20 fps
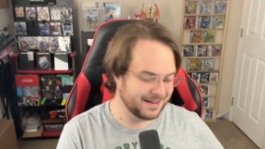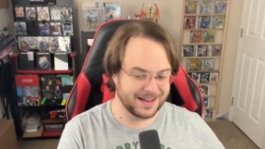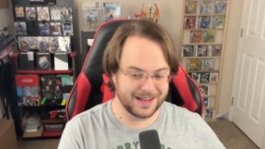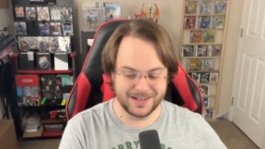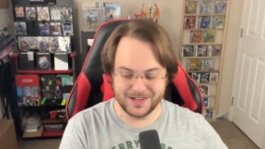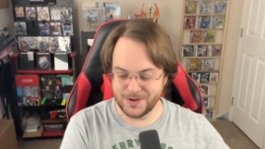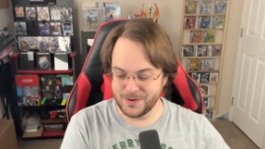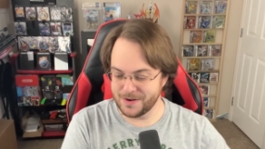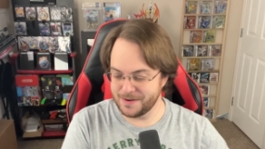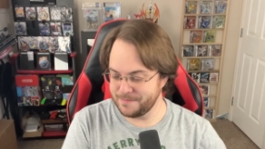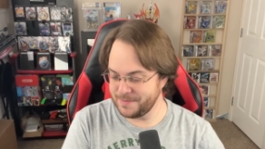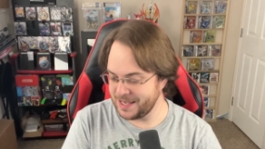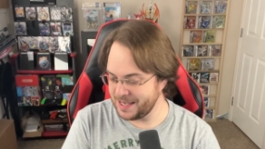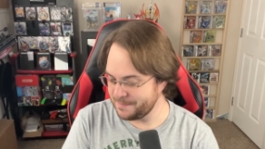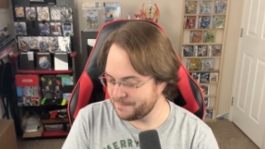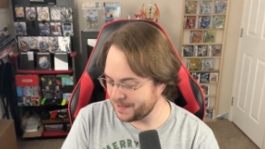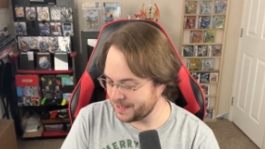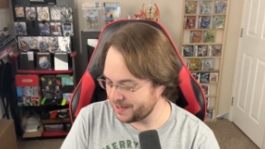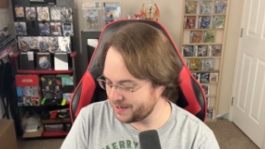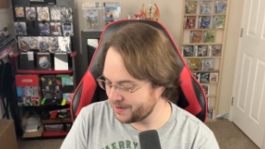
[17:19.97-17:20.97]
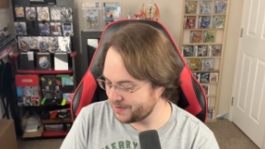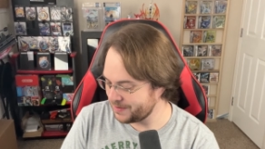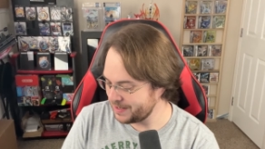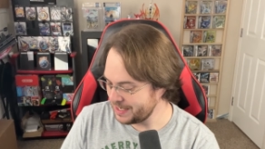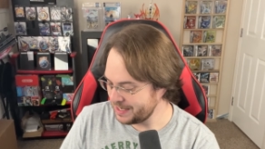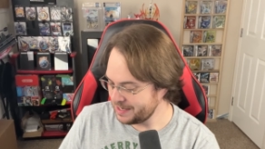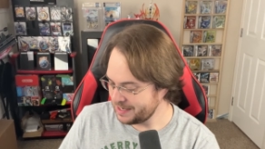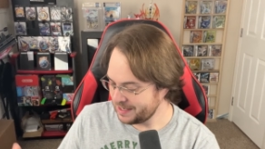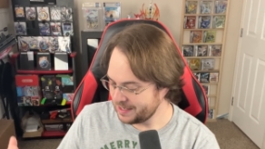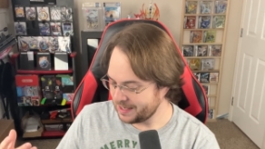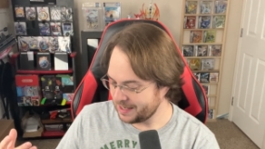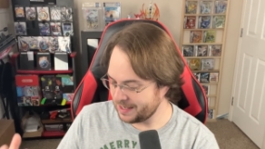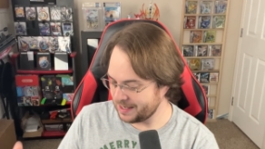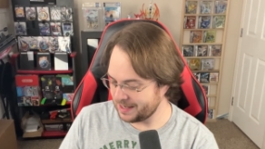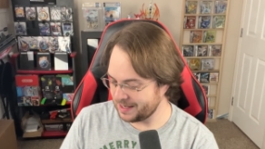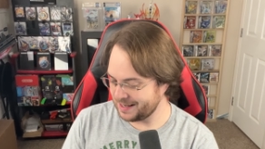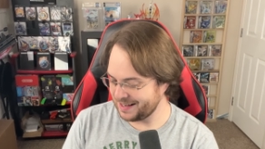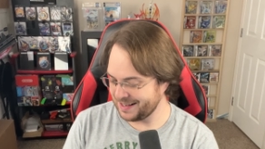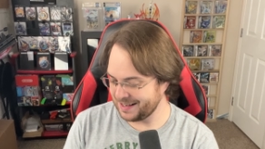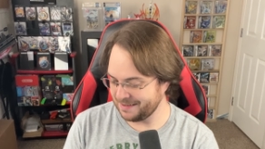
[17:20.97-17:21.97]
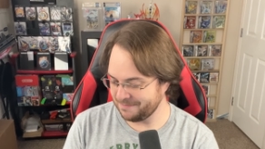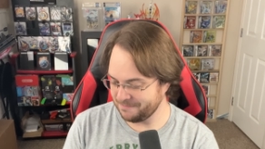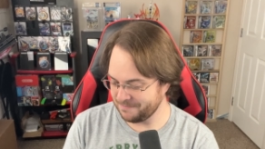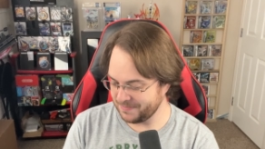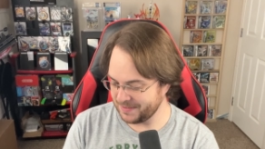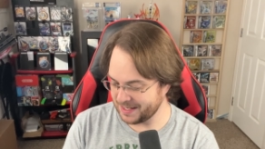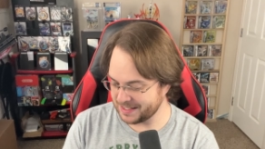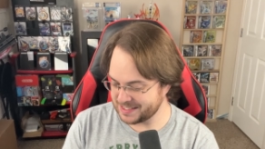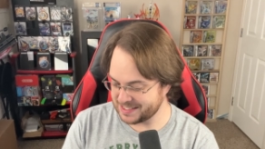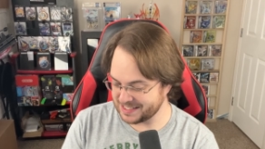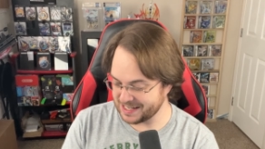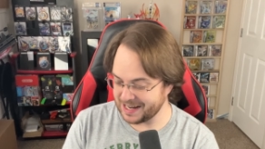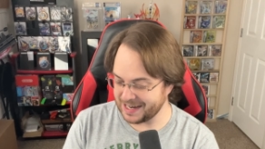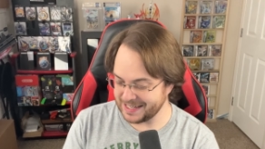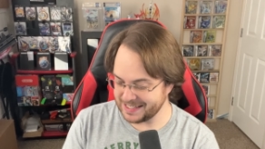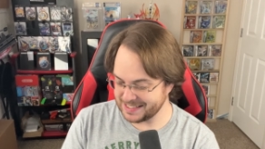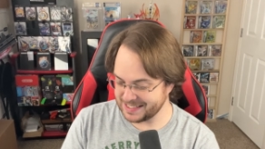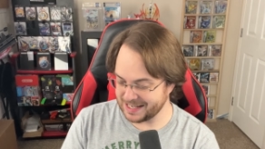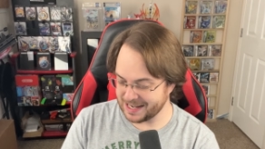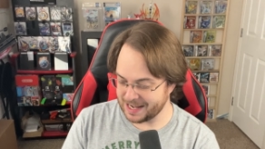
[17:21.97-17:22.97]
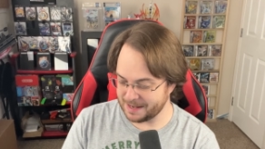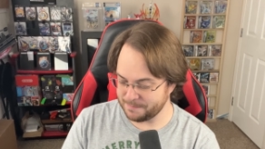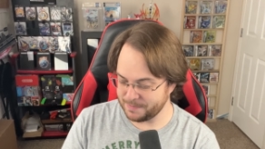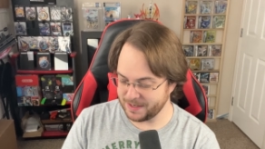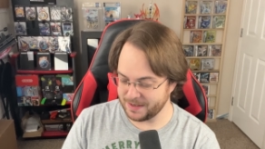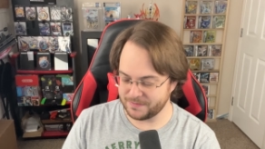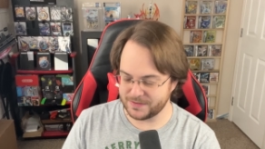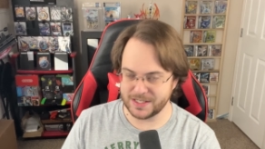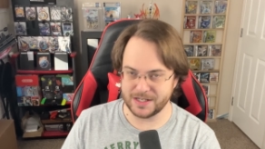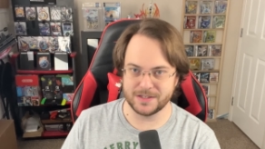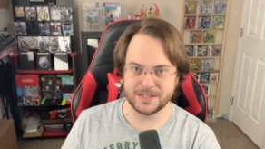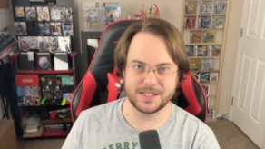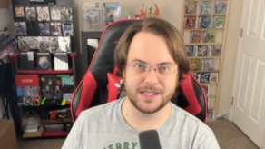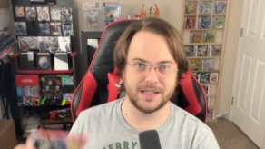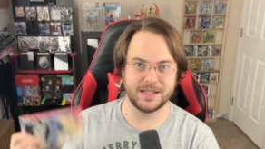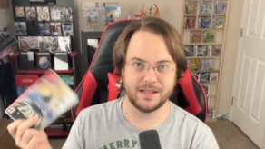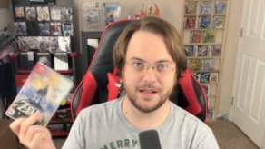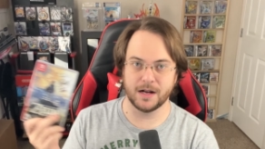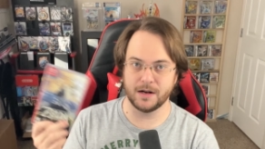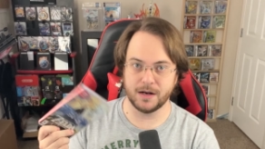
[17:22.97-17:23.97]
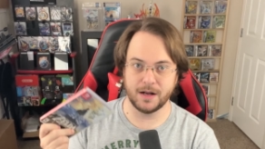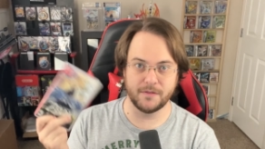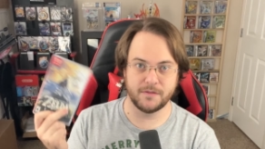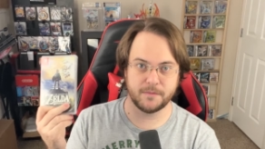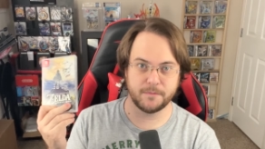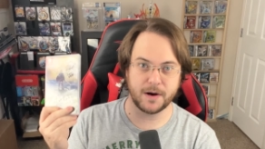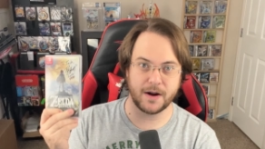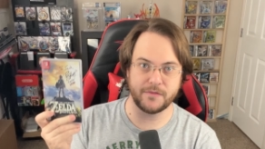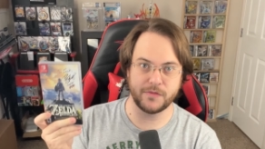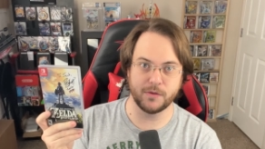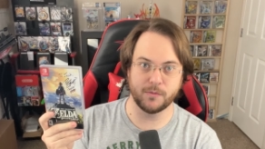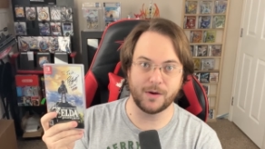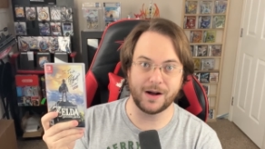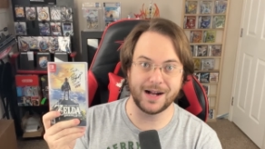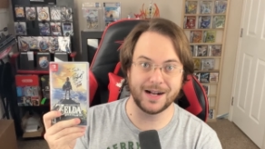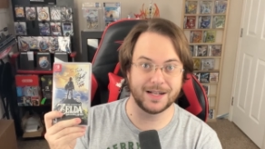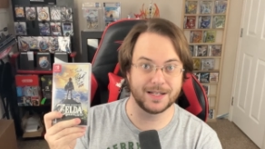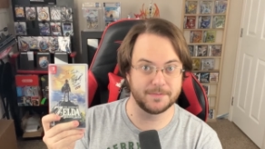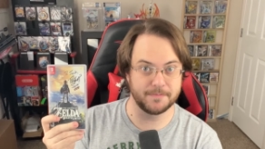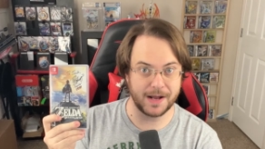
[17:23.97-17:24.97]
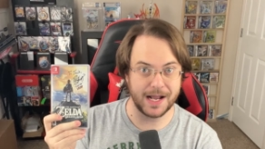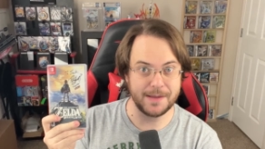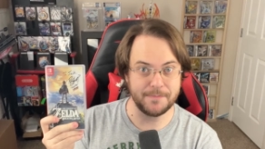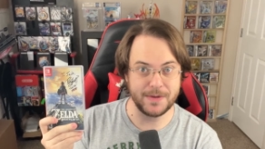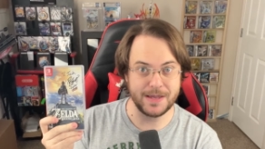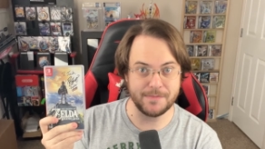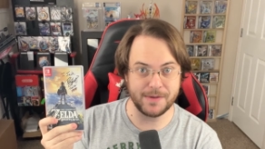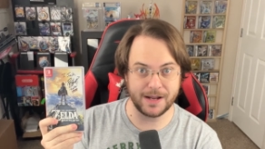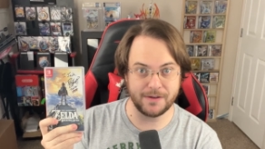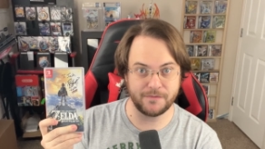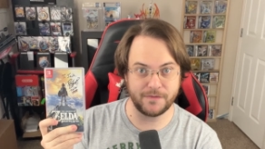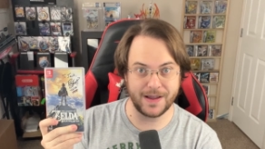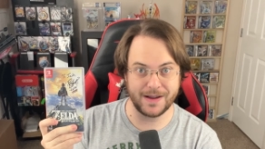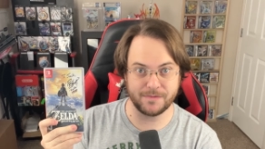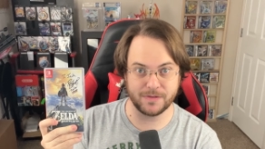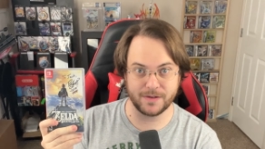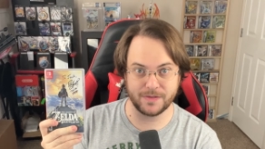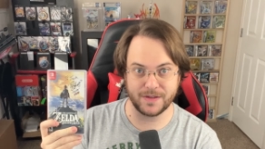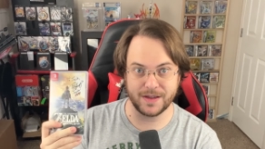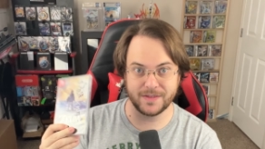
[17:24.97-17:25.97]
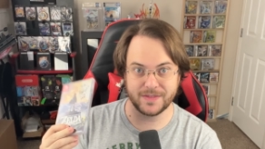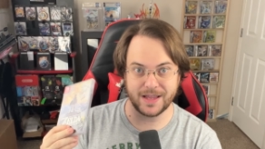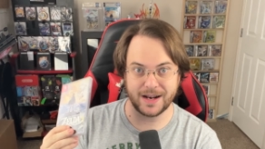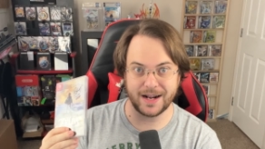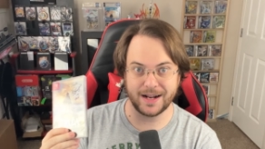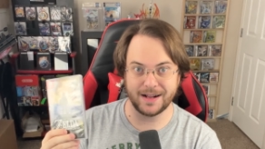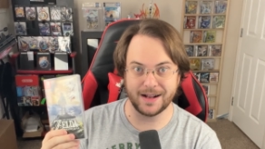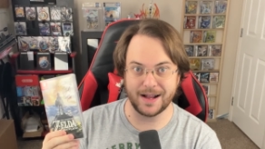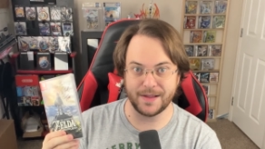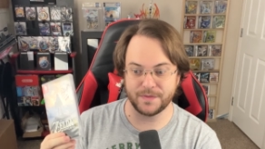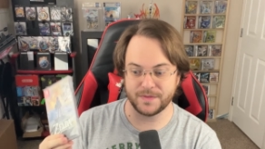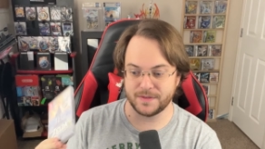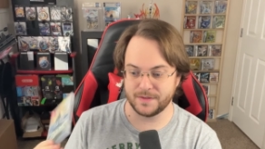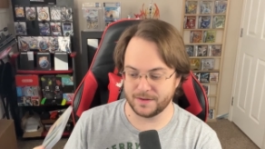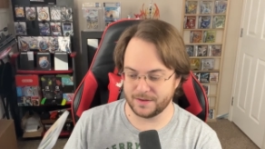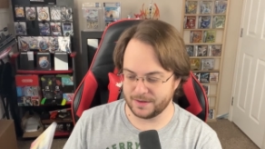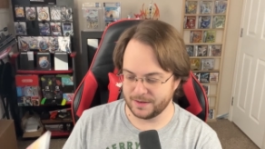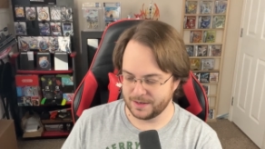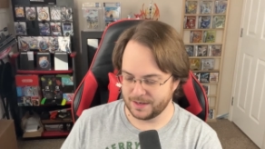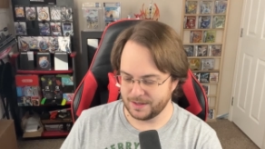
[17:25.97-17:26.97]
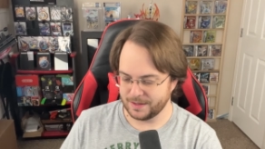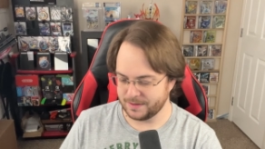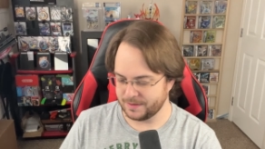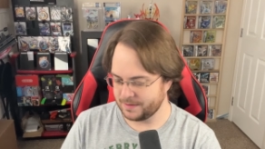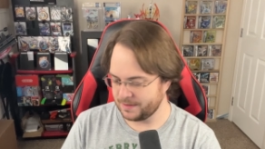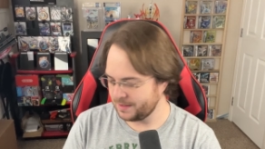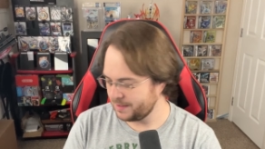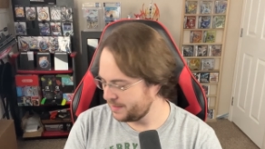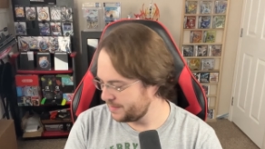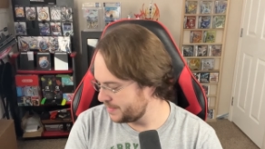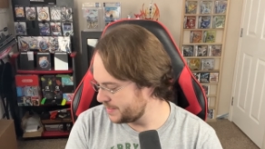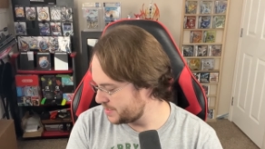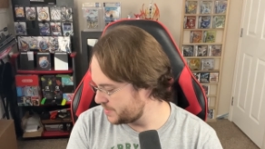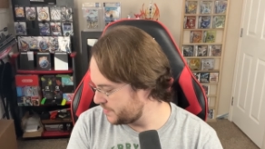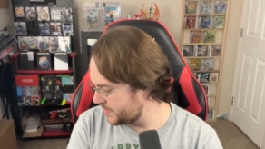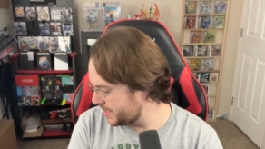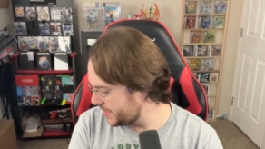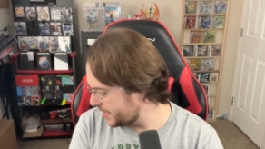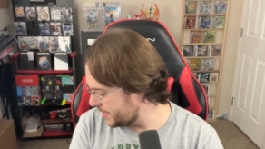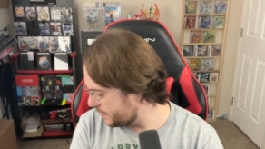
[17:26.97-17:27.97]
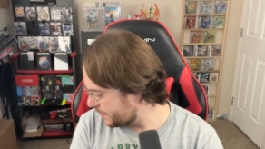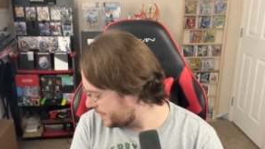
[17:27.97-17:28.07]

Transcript: new amiibo. A signed copy of Breath of the Wild might be my favorite thing that I got this video.